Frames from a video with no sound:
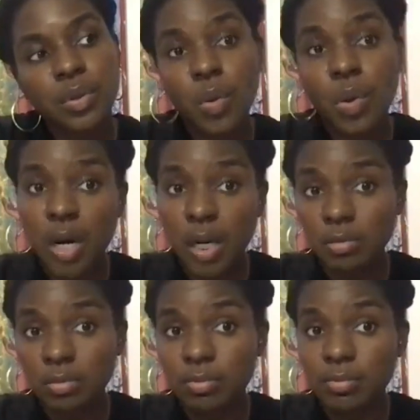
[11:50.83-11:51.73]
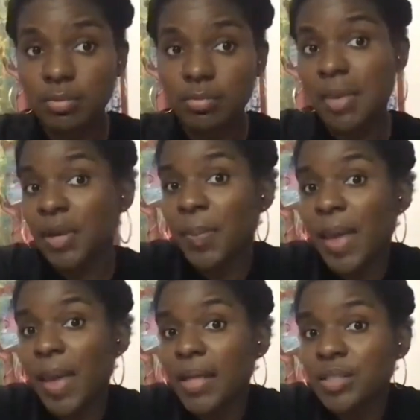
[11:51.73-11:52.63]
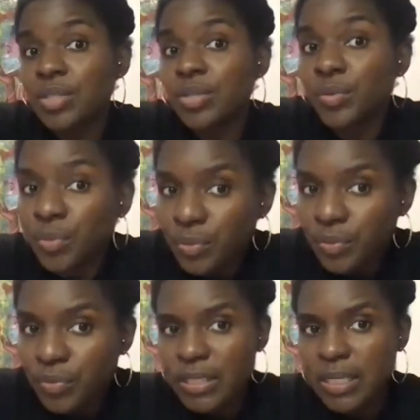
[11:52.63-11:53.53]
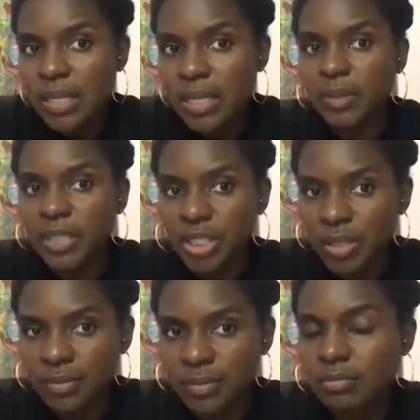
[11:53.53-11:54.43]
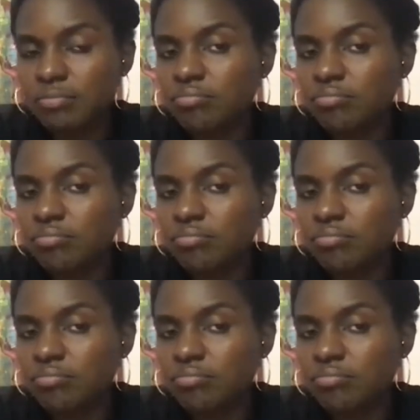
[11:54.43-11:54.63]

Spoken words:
or maybe you're past due for a celebration.